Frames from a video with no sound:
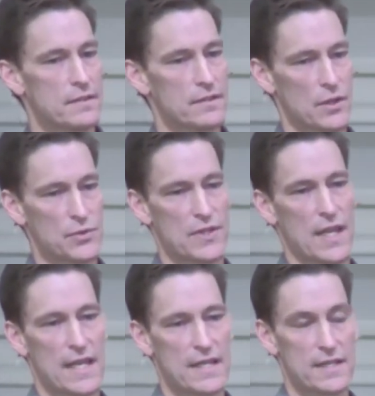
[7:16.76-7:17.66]
goes to
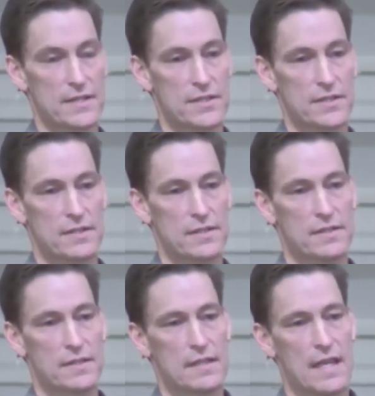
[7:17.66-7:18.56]
Hades,
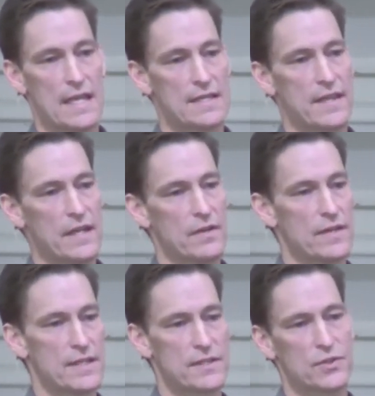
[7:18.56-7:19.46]
and there
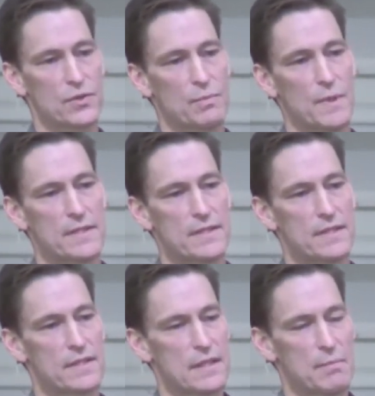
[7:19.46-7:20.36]
he is
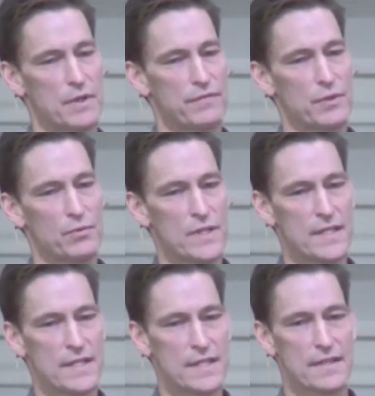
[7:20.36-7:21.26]
tormented. But if you
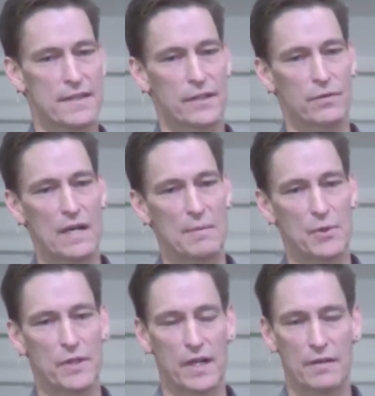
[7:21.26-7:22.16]
read the
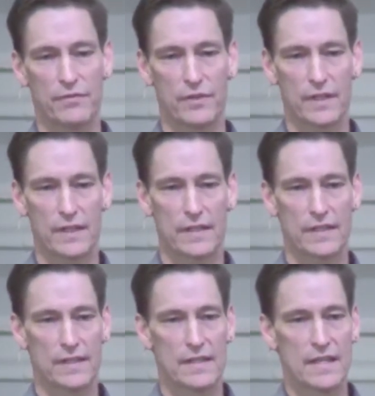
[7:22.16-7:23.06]
grammar carefully,
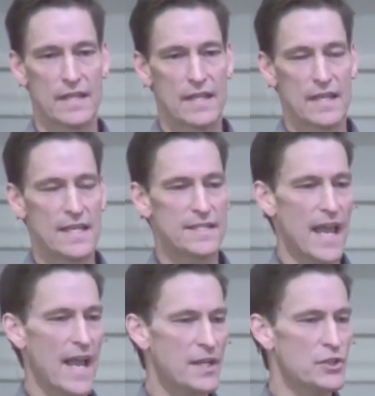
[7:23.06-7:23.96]

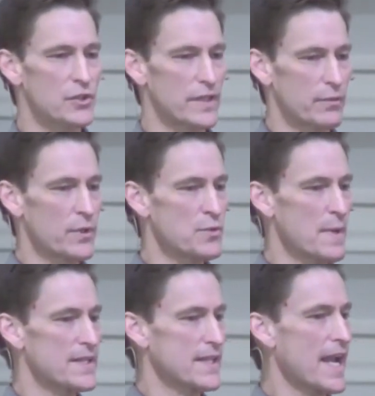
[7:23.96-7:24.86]
the rich
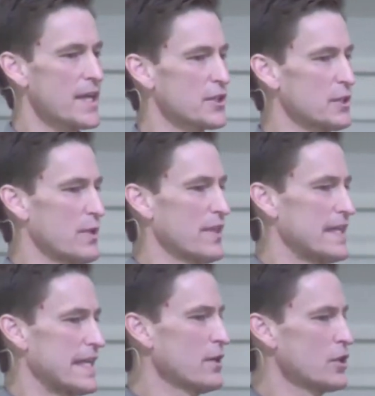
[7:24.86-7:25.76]
man is actually
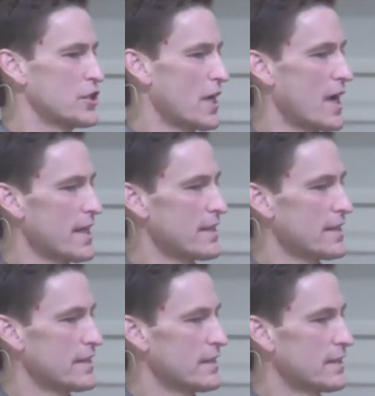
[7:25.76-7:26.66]
within earshot
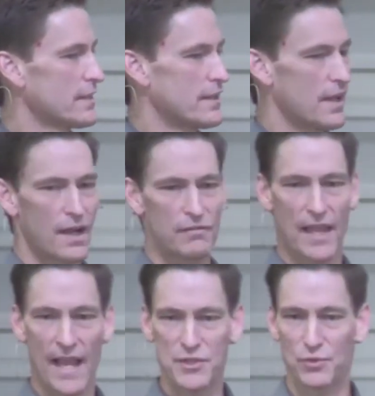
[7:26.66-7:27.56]
of
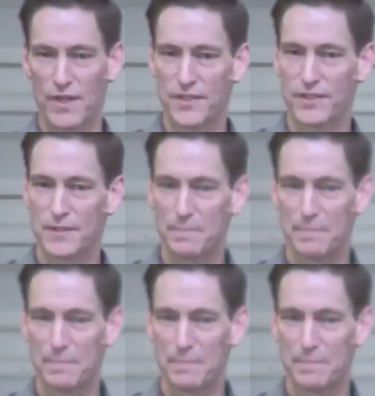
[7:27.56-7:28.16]
Lazarus.